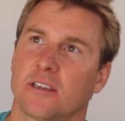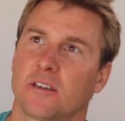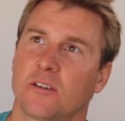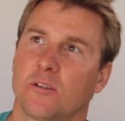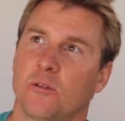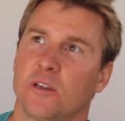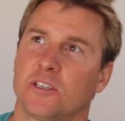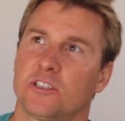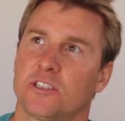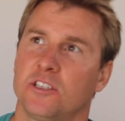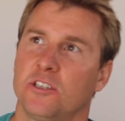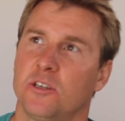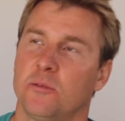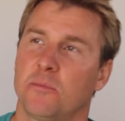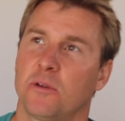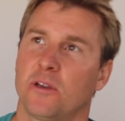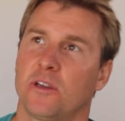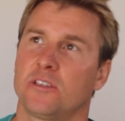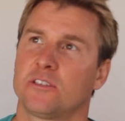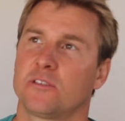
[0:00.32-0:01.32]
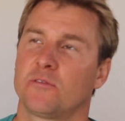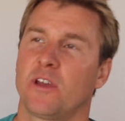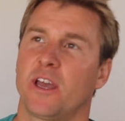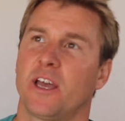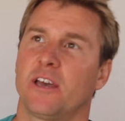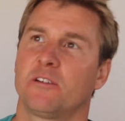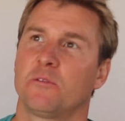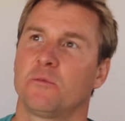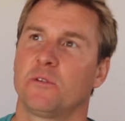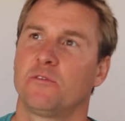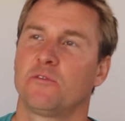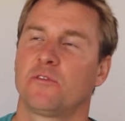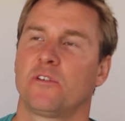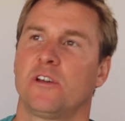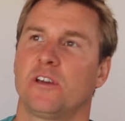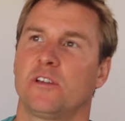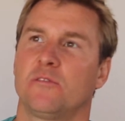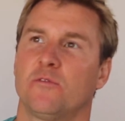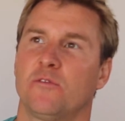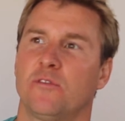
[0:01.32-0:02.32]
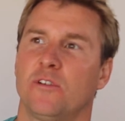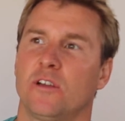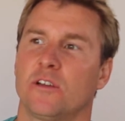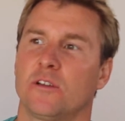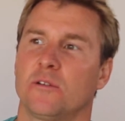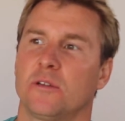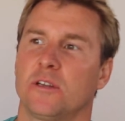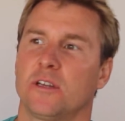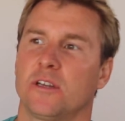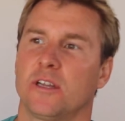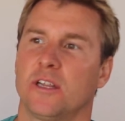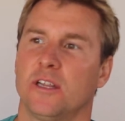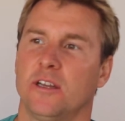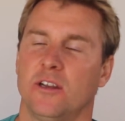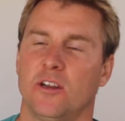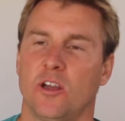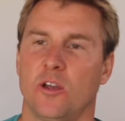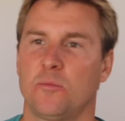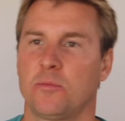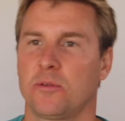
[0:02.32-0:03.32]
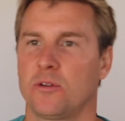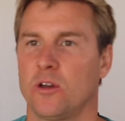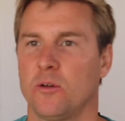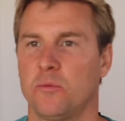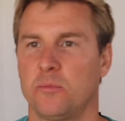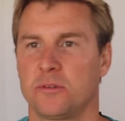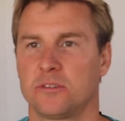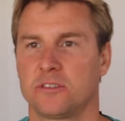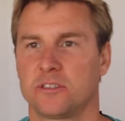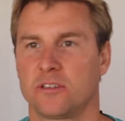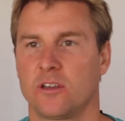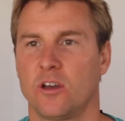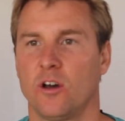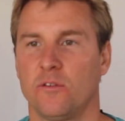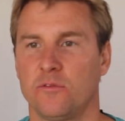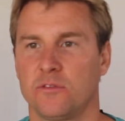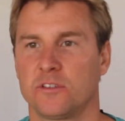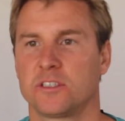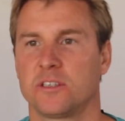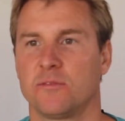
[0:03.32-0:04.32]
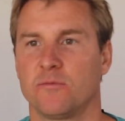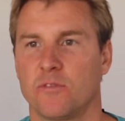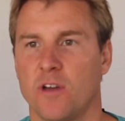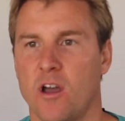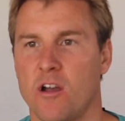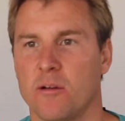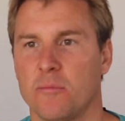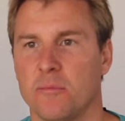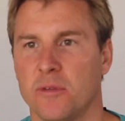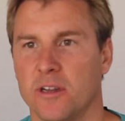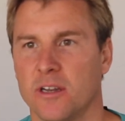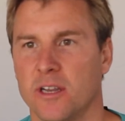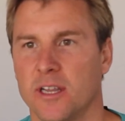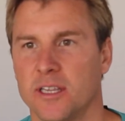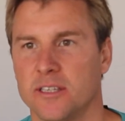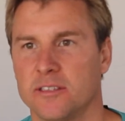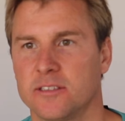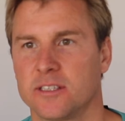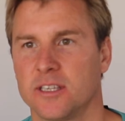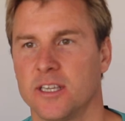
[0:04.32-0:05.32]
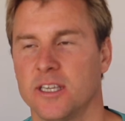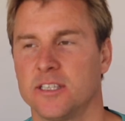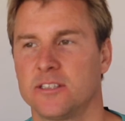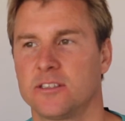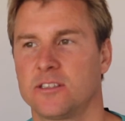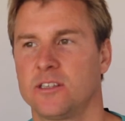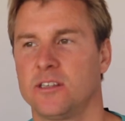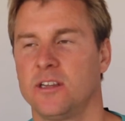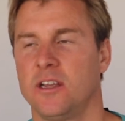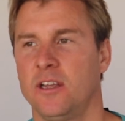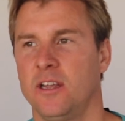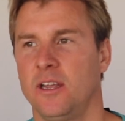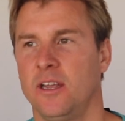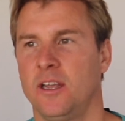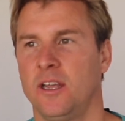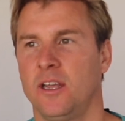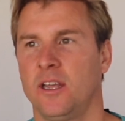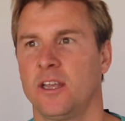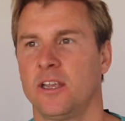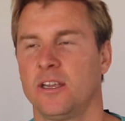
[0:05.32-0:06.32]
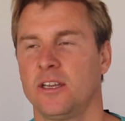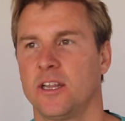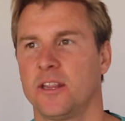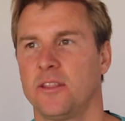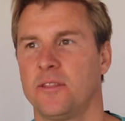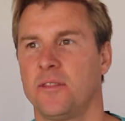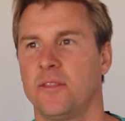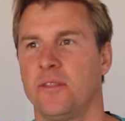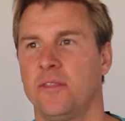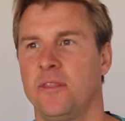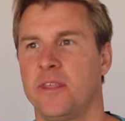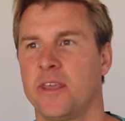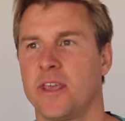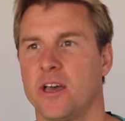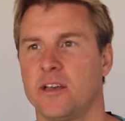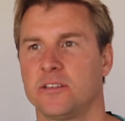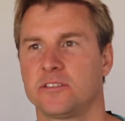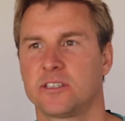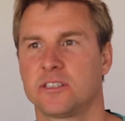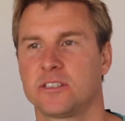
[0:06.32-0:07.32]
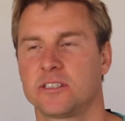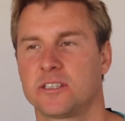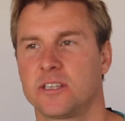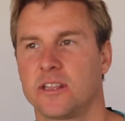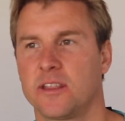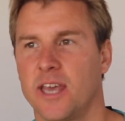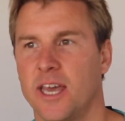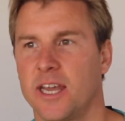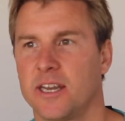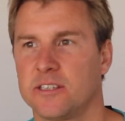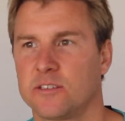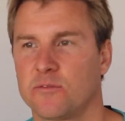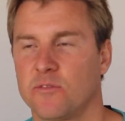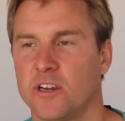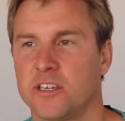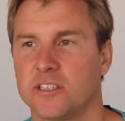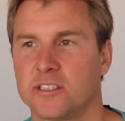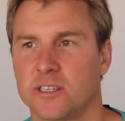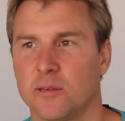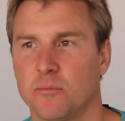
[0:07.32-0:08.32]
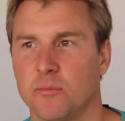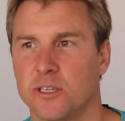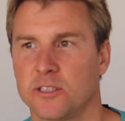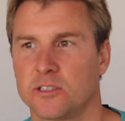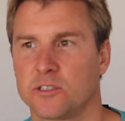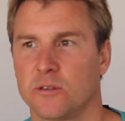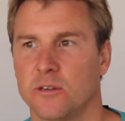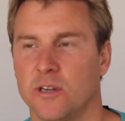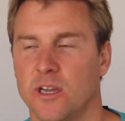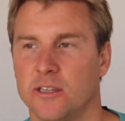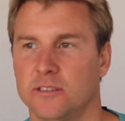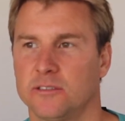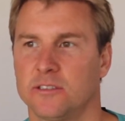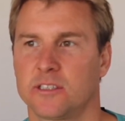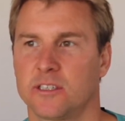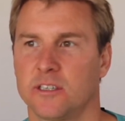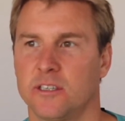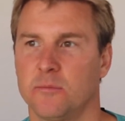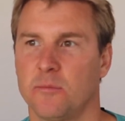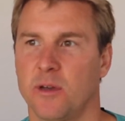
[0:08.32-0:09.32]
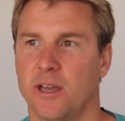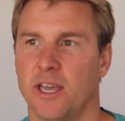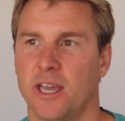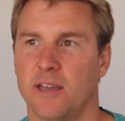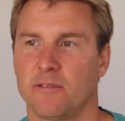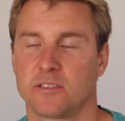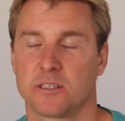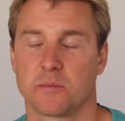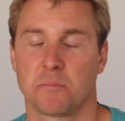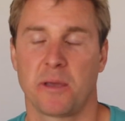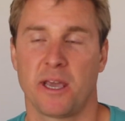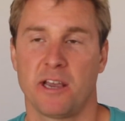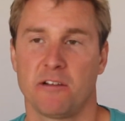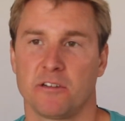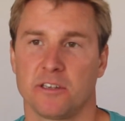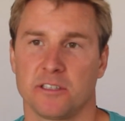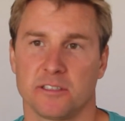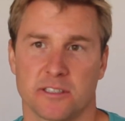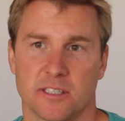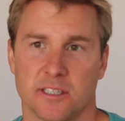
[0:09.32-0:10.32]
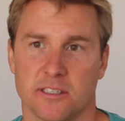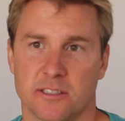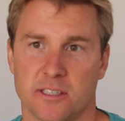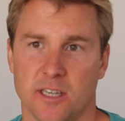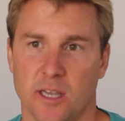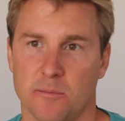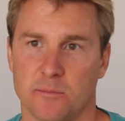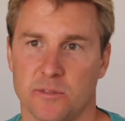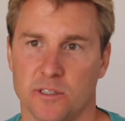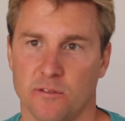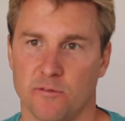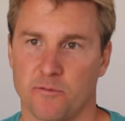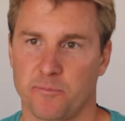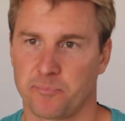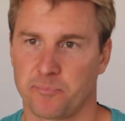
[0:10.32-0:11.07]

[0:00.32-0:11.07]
question you pose of how do we find flow in an open office environment is the answer to that is very similar to an answer you might have as a parent in terms of